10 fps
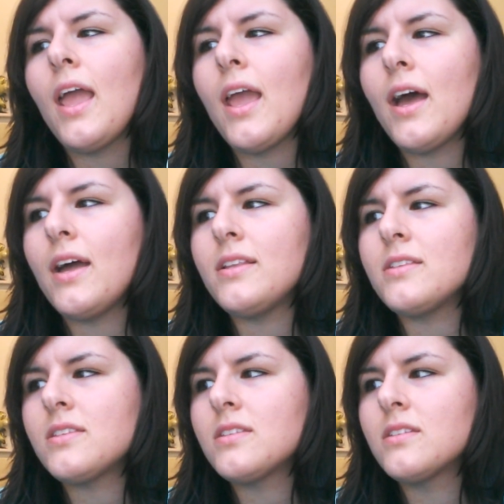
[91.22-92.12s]

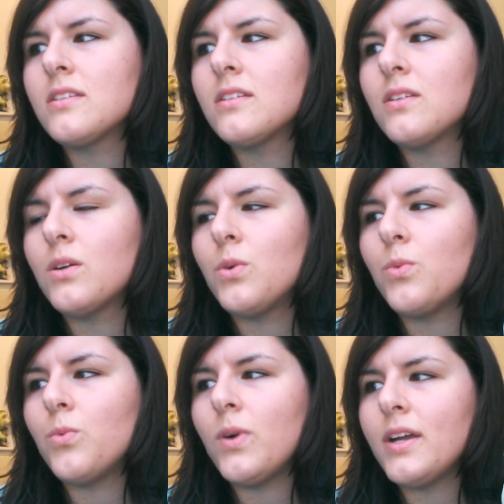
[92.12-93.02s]
And
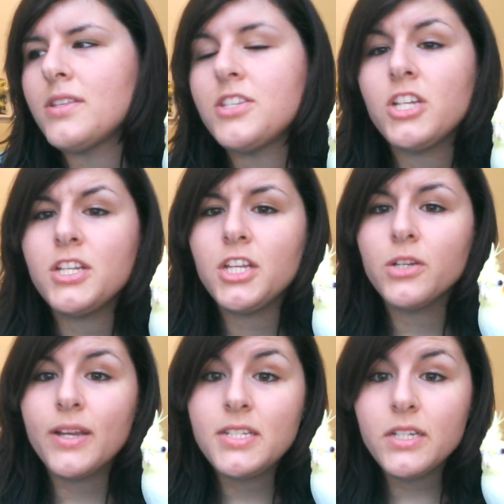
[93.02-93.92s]
what changing
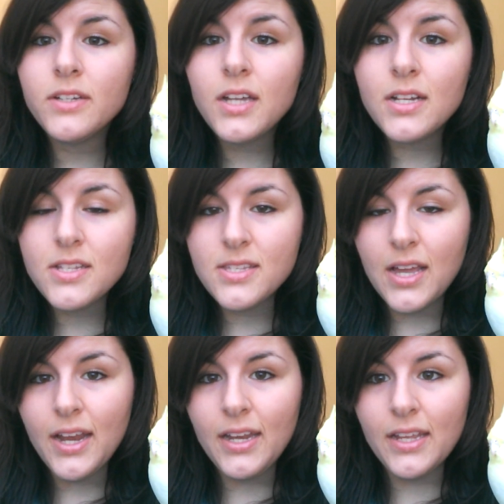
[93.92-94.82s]
Criterion
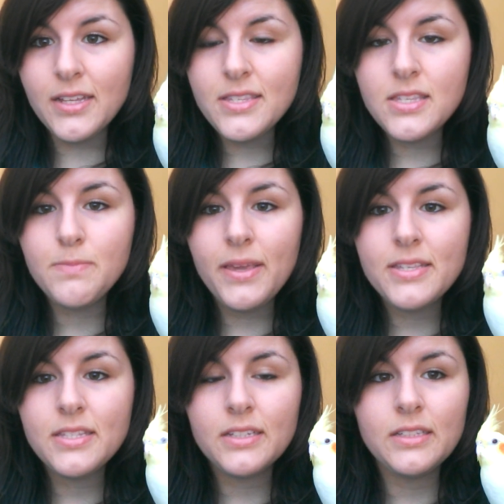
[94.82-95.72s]
design is
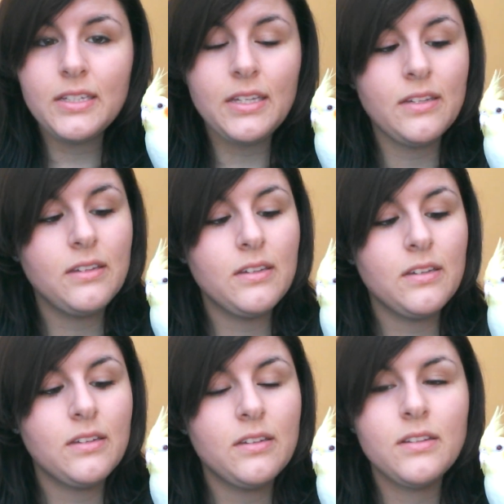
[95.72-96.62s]
basically
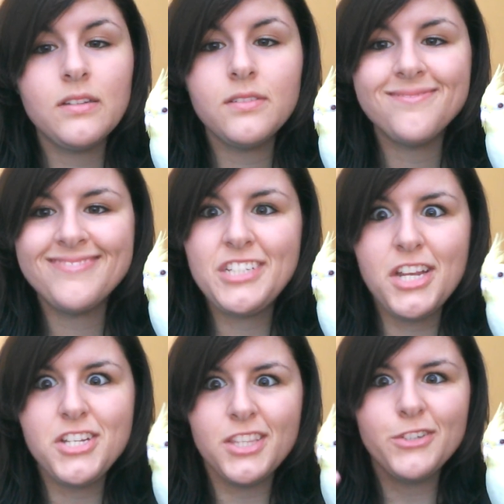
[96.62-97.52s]

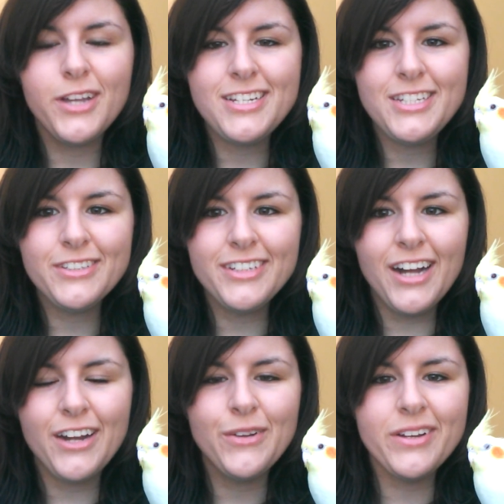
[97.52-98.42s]
changing the
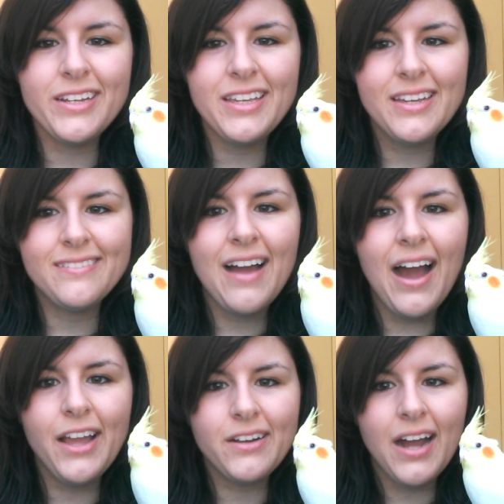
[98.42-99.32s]
criterion in order to get
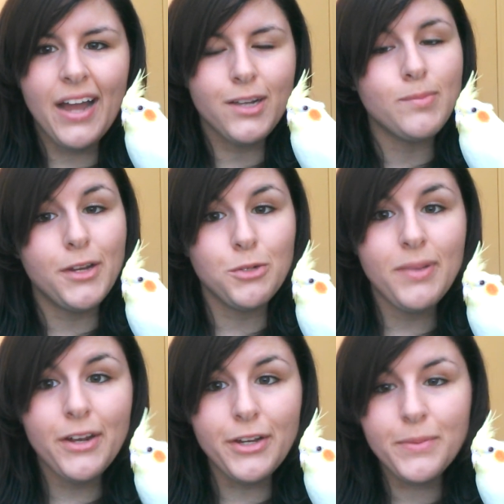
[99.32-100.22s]
higher, higher, better,
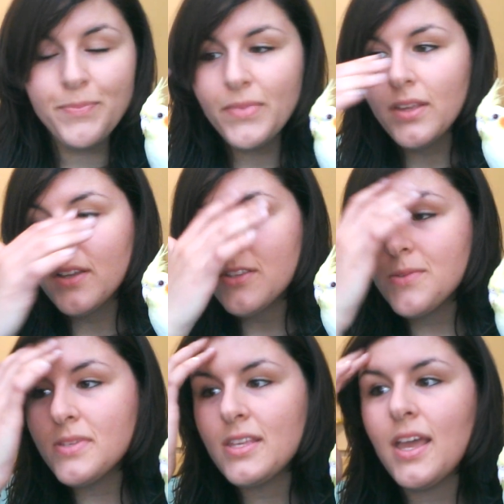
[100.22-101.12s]
better.
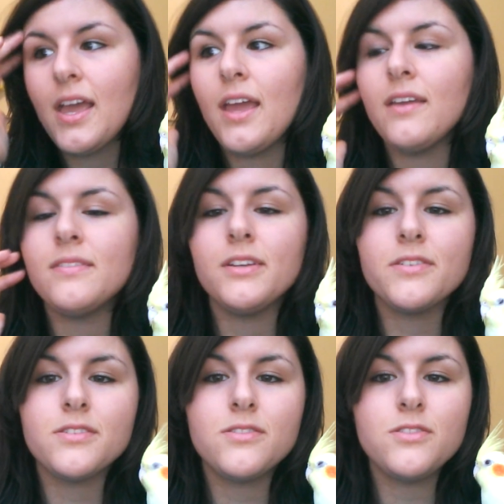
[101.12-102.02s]
So say
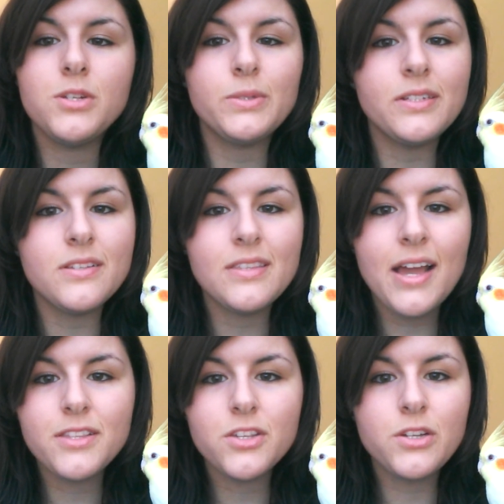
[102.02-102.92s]
there's a student
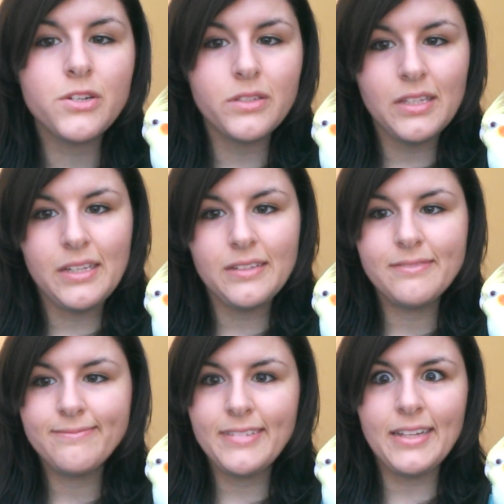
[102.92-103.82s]
that's currently
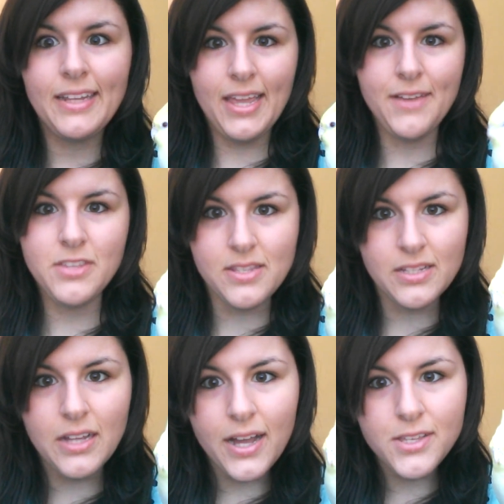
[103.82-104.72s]
getting F's in his
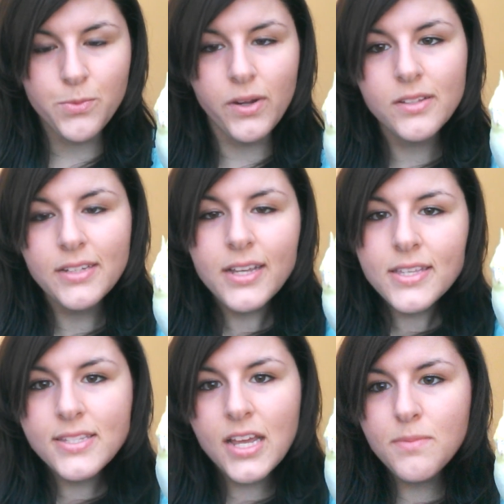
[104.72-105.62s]
class. Well, the
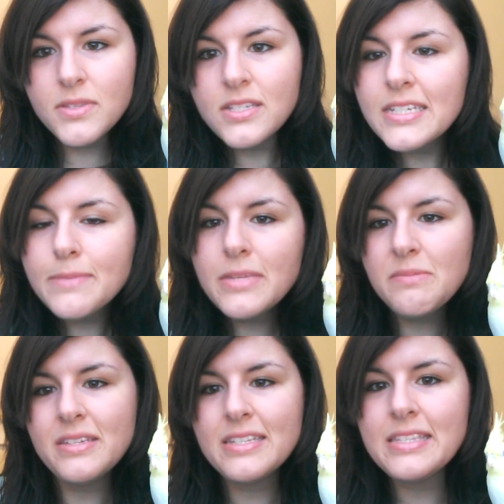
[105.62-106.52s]
next step is to get
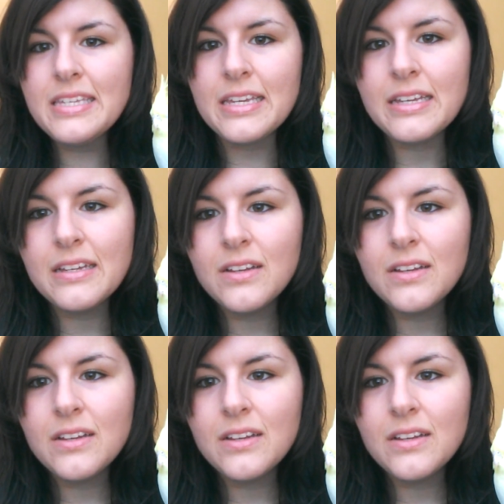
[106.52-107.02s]
maybe a C.